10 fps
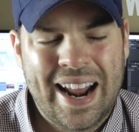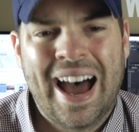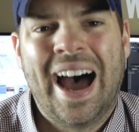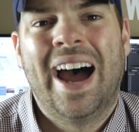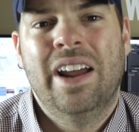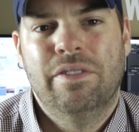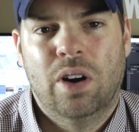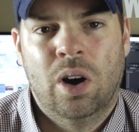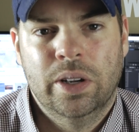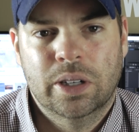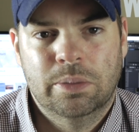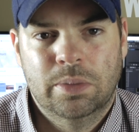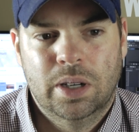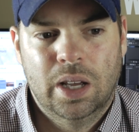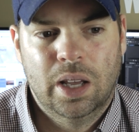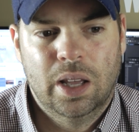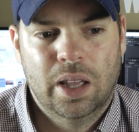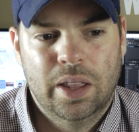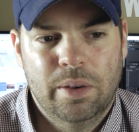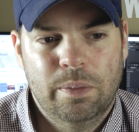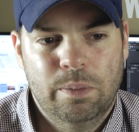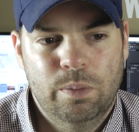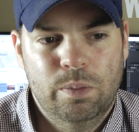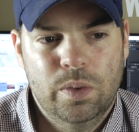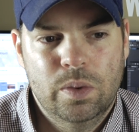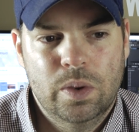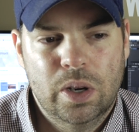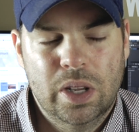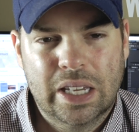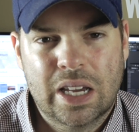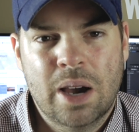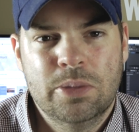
At high volume, it